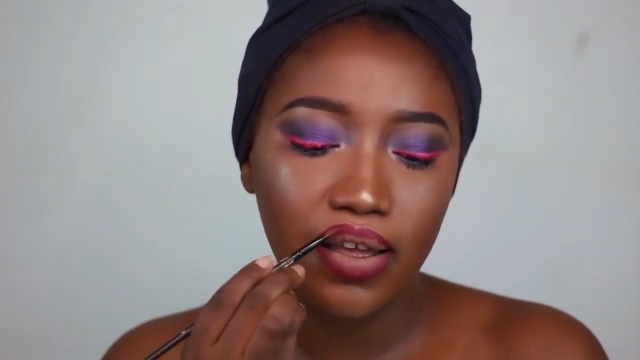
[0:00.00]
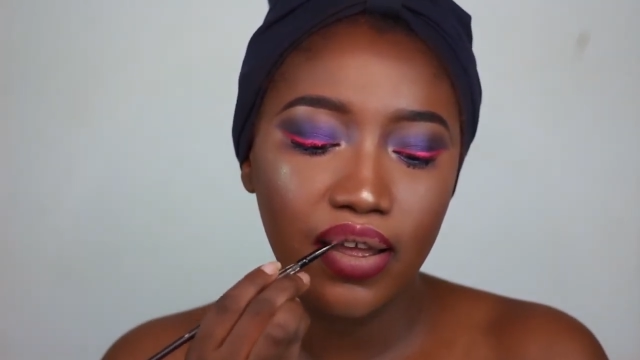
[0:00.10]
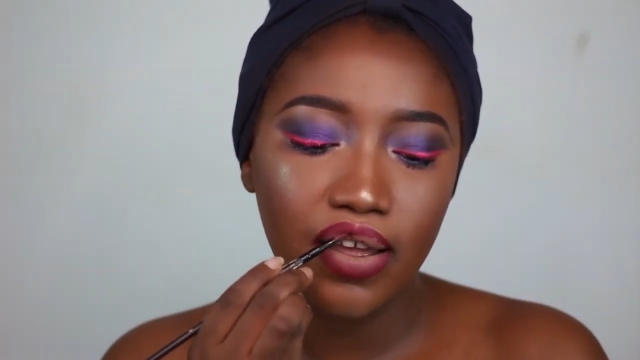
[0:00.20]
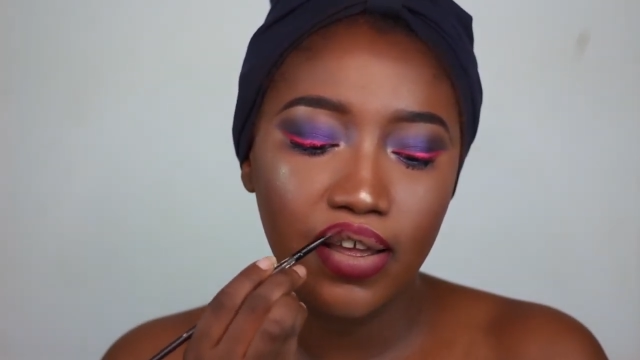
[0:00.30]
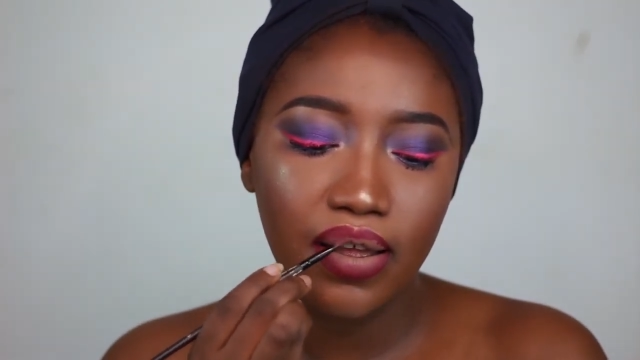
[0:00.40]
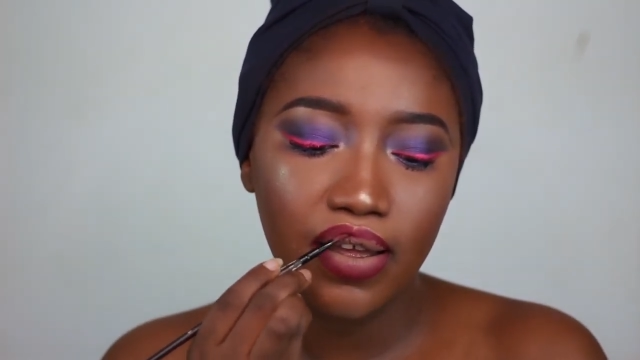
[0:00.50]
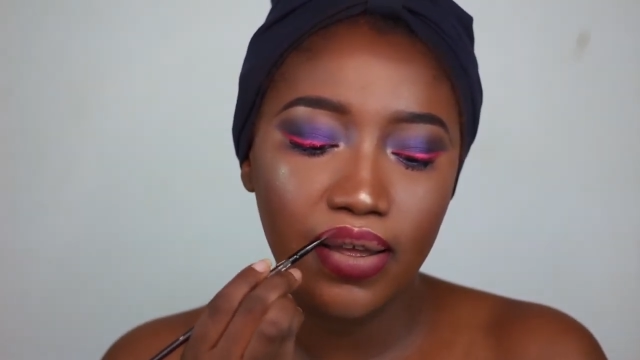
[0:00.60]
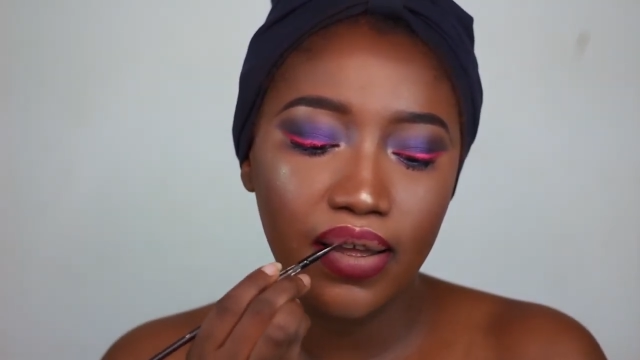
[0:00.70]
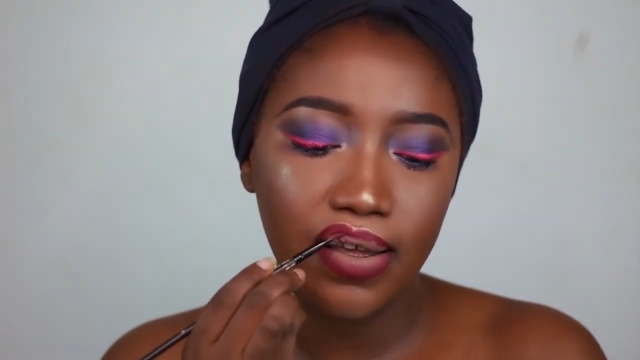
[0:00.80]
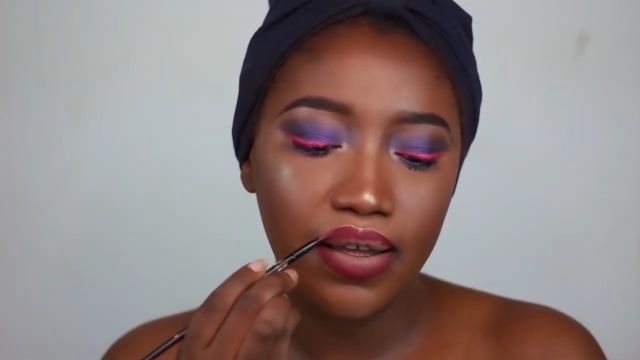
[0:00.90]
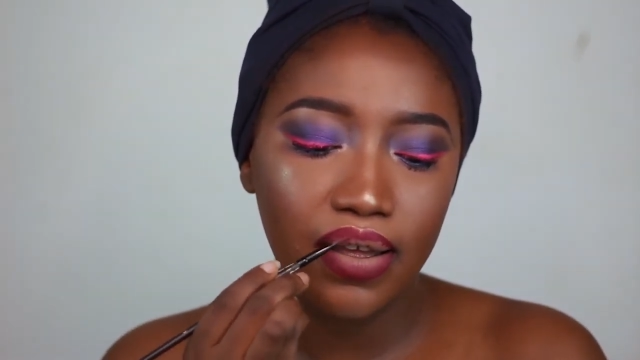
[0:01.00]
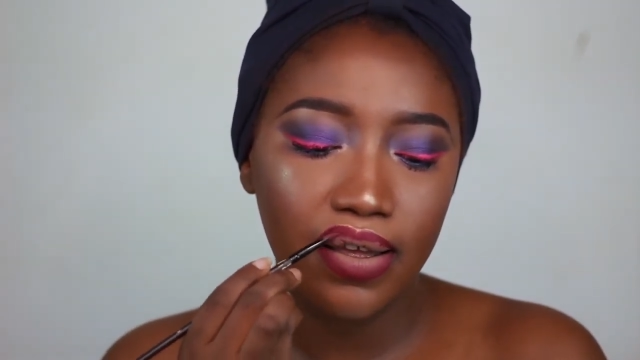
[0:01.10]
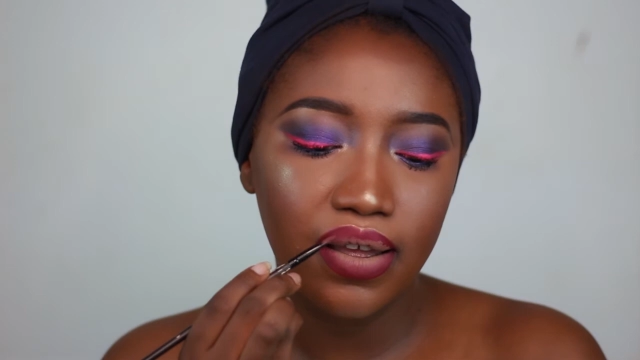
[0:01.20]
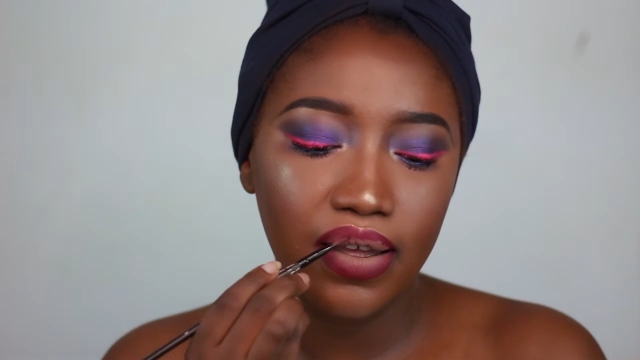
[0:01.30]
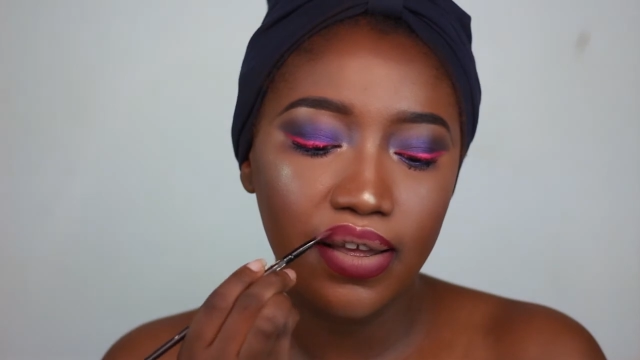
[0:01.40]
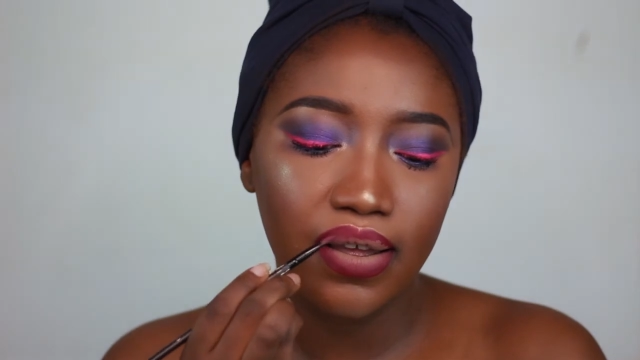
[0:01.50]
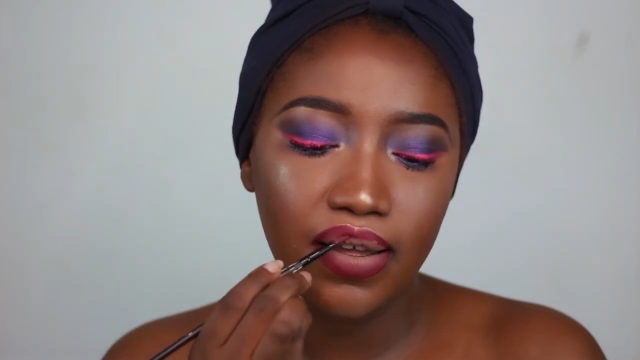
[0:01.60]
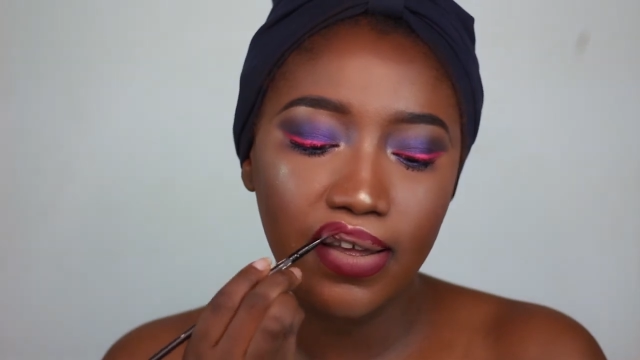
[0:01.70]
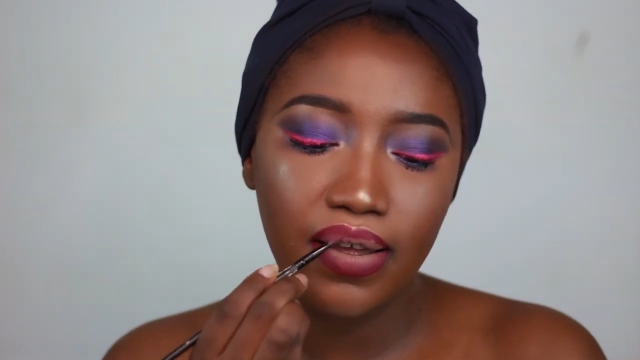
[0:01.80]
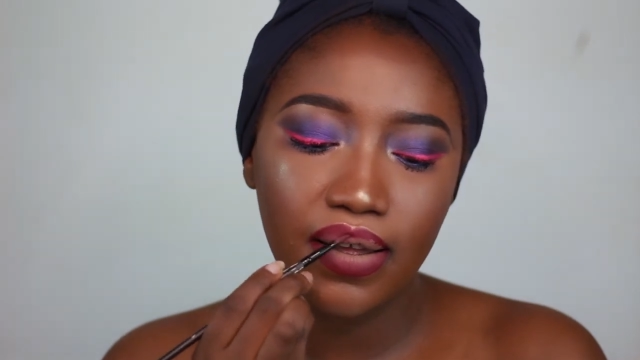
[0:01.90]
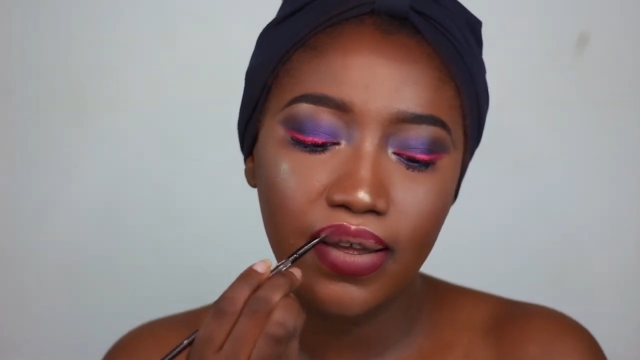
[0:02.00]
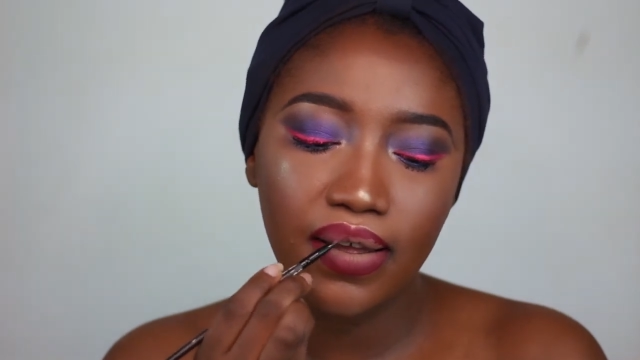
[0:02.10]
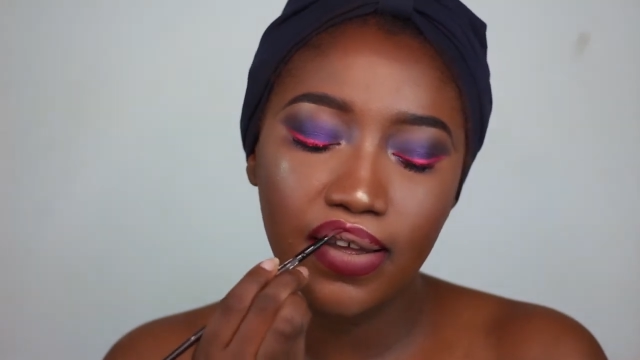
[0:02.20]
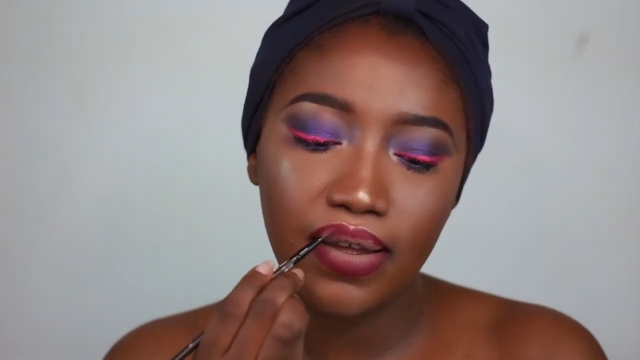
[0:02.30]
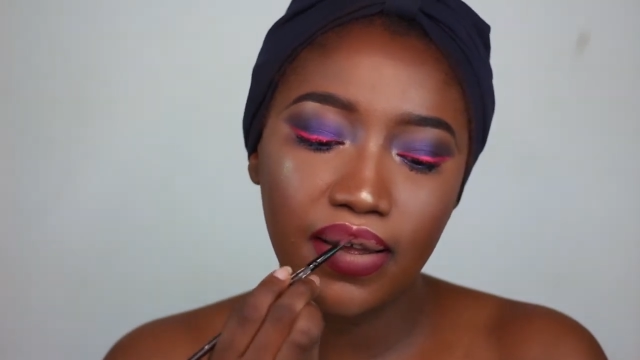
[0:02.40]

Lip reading: If you're from like the YouTube fam,